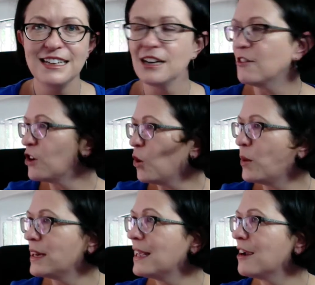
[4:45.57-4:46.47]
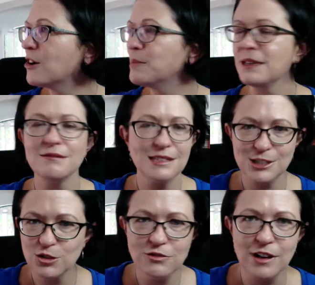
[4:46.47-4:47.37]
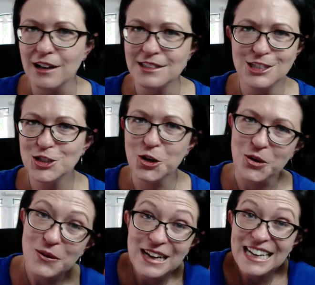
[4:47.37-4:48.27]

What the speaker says: I've got one here, but it's too far to show you.